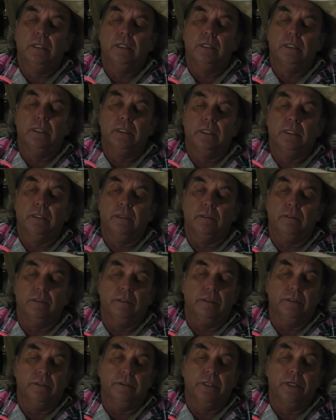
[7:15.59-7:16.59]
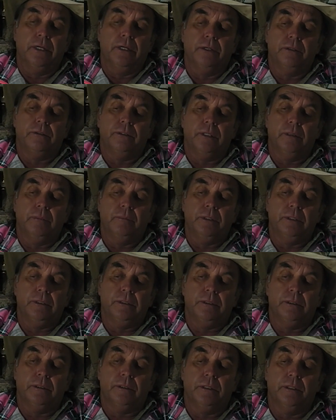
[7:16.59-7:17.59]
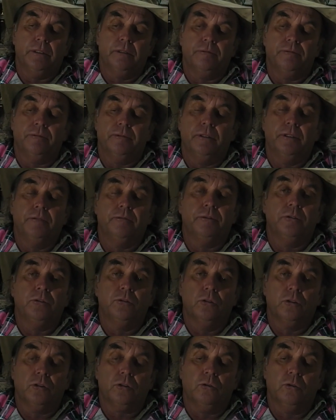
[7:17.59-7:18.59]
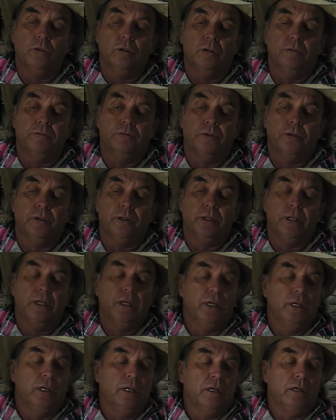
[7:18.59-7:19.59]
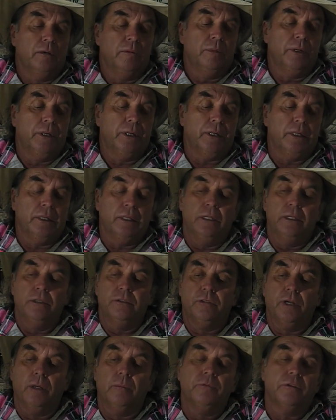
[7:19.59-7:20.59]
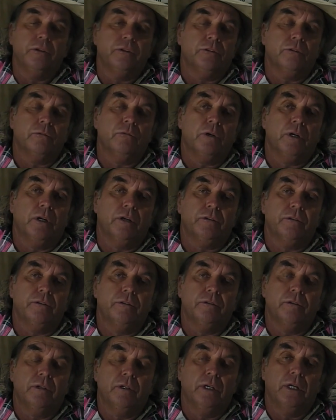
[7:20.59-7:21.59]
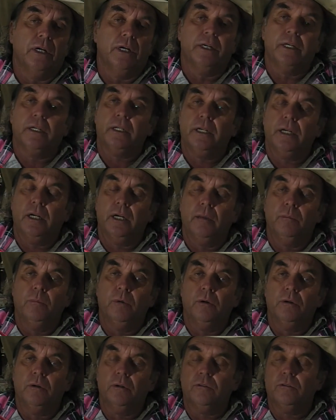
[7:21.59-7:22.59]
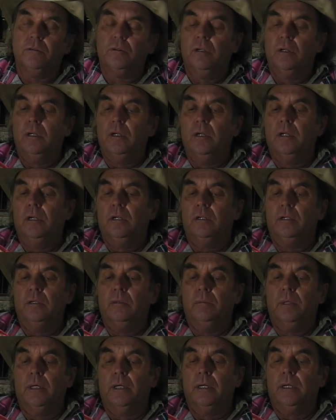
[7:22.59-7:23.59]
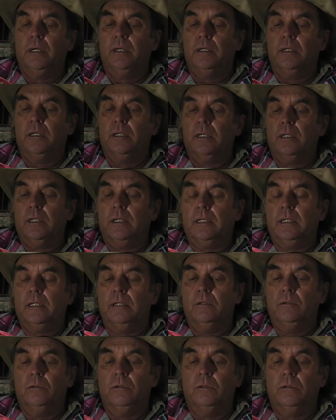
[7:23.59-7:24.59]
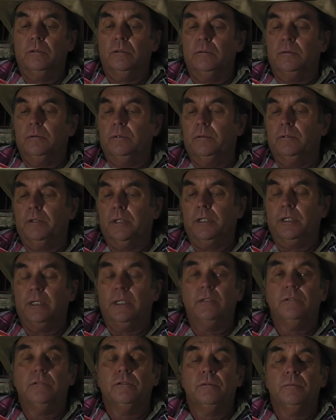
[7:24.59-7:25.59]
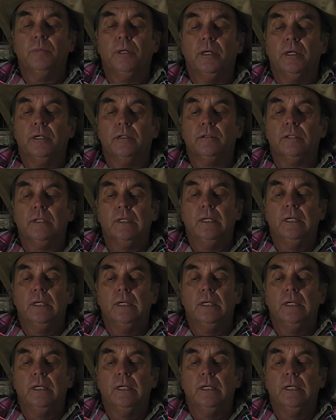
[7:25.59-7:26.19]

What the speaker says: Now, don't attempt this yourself if you're not qualified, but in some situations under car bonnets you may, or around engine bays,